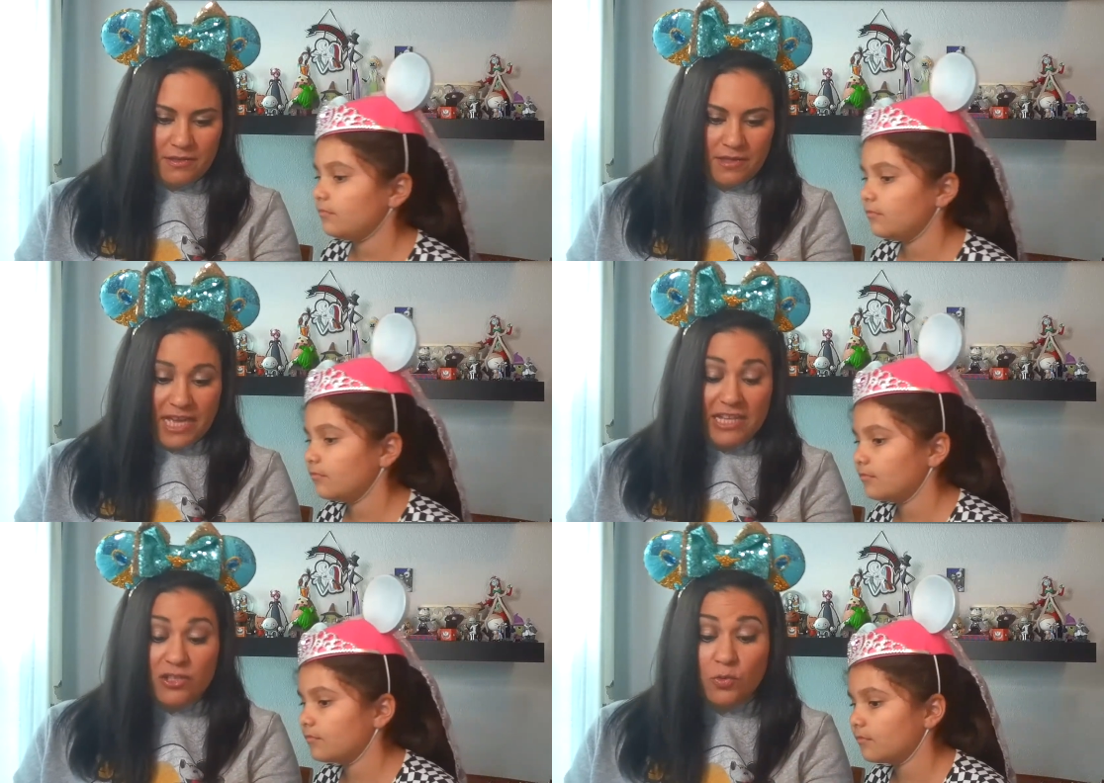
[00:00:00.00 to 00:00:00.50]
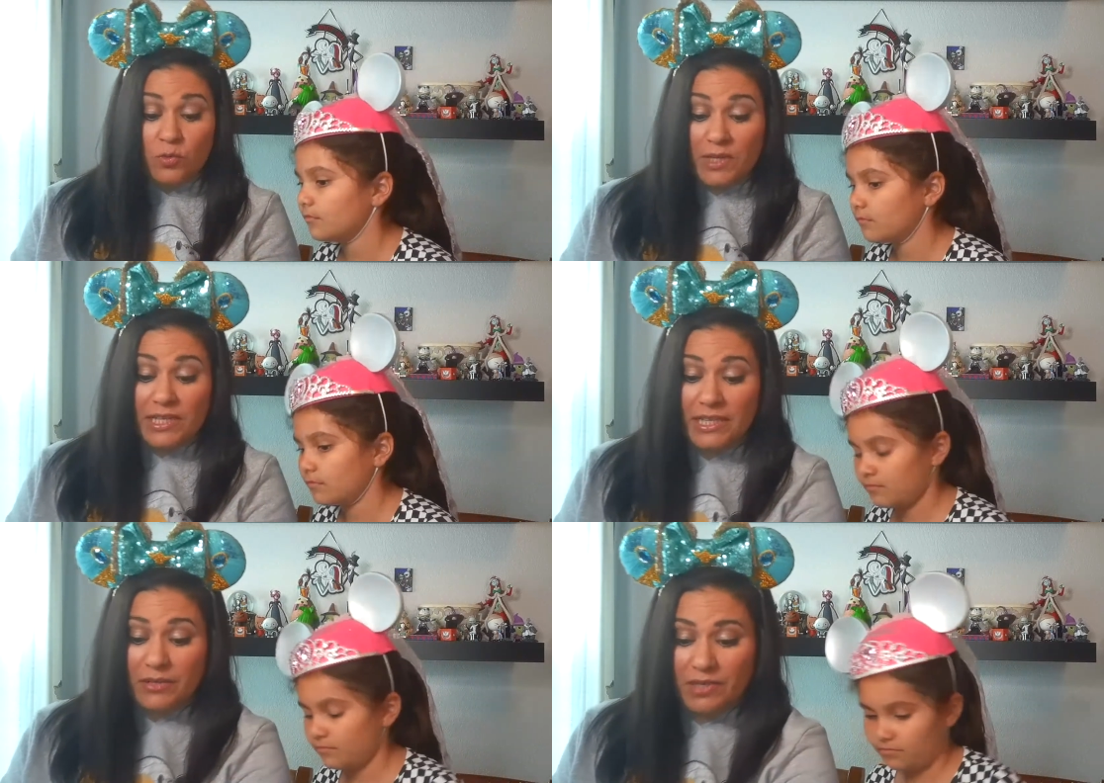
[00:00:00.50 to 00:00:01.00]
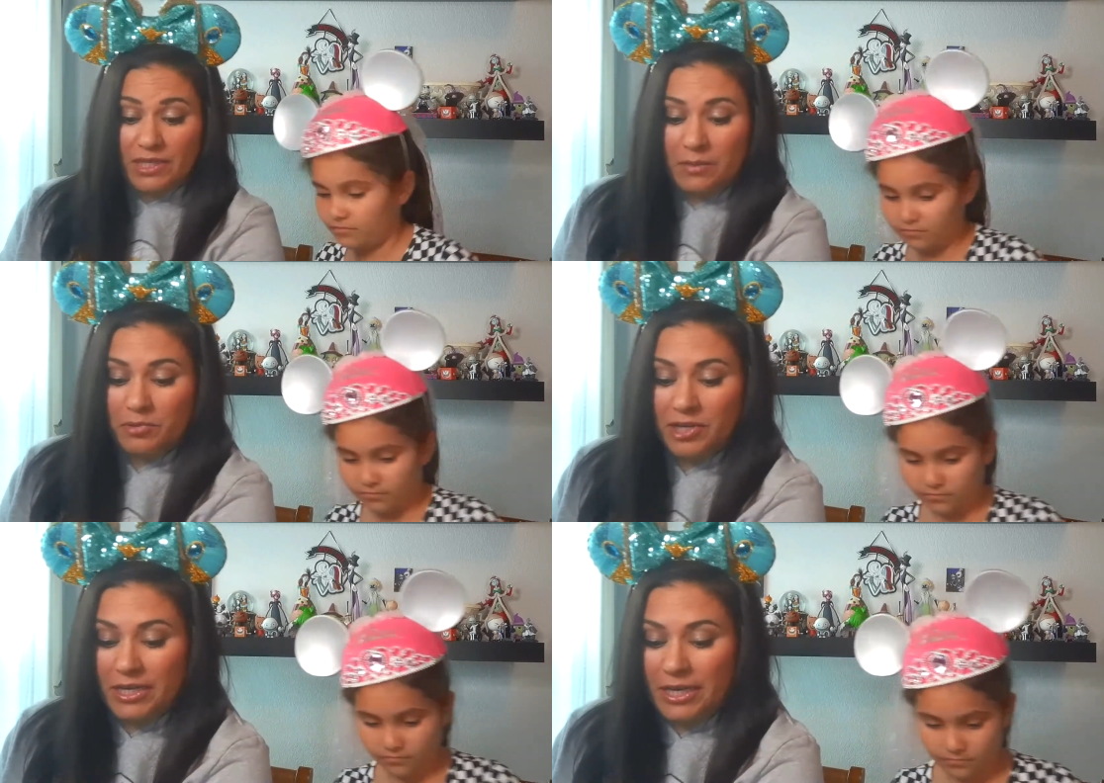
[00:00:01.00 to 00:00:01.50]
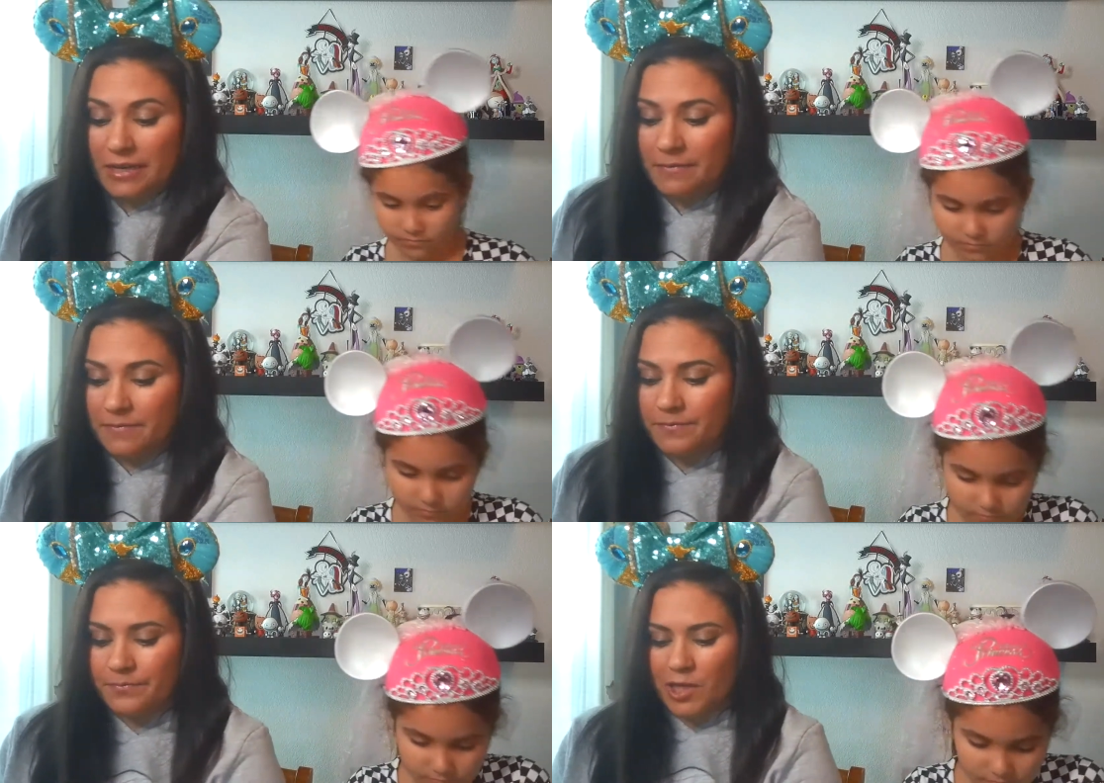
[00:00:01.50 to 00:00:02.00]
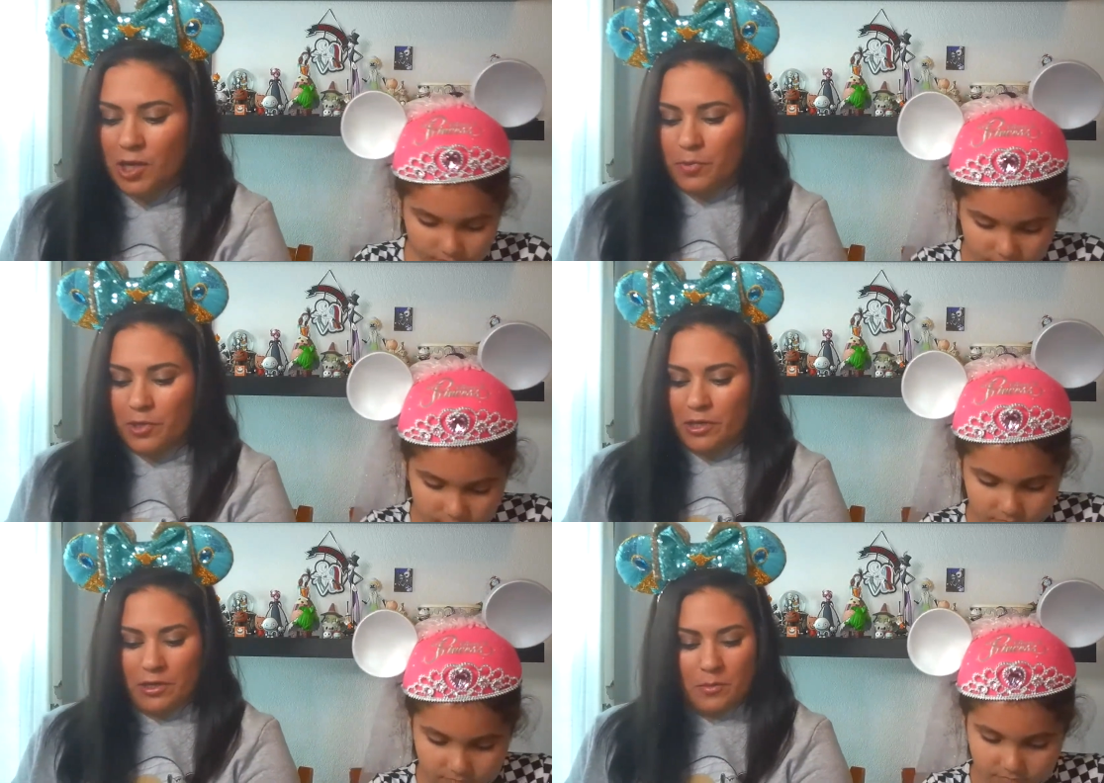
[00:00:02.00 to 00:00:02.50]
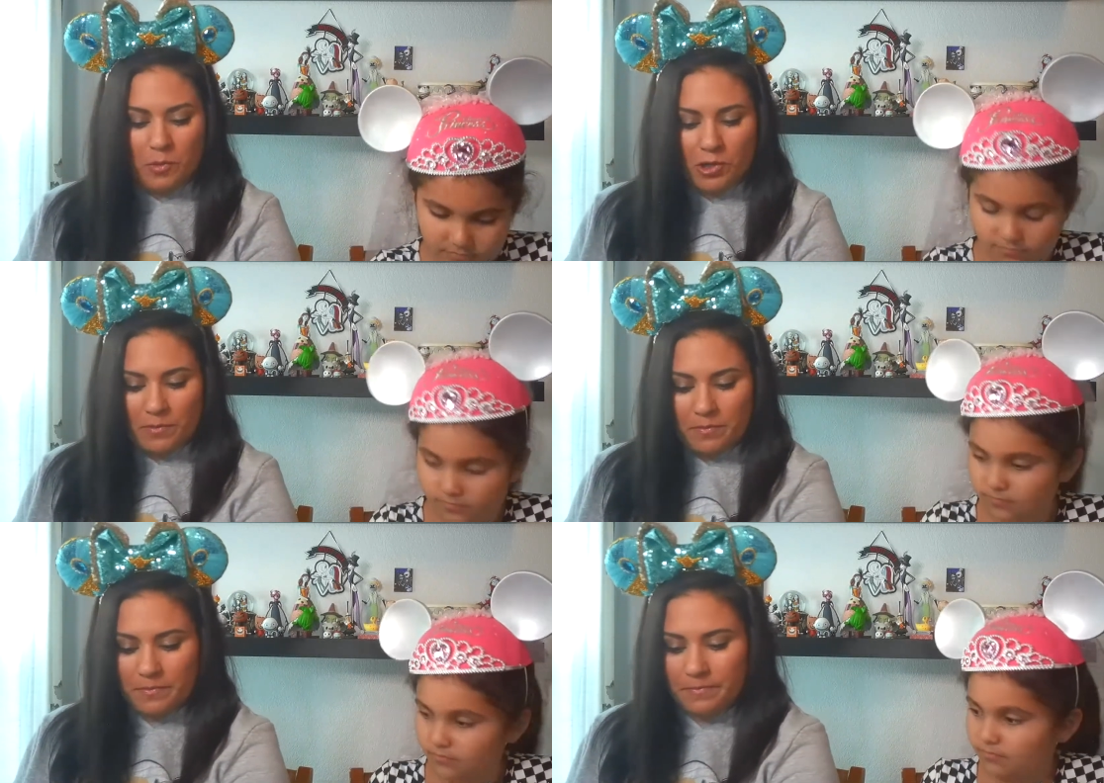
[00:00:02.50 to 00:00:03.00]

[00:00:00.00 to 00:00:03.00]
Speaker 1: That's really, really pretty. Here, I'll put it on the board.